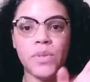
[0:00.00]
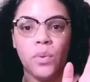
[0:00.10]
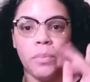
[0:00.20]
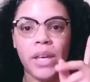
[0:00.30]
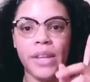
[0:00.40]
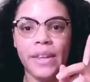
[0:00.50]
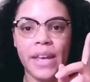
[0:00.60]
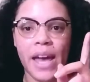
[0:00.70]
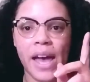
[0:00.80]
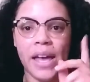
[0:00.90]
will be in the
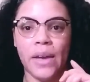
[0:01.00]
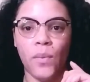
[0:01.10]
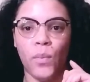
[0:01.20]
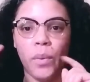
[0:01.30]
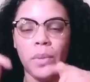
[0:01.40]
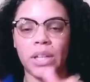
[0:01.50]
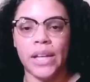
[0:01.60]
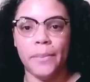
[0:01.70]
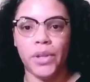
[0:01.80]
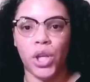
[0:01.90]
eye, will be down
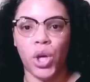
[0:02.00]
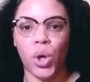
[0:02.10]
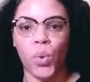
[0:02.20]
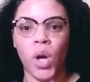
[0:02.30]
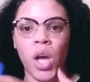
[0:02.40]
below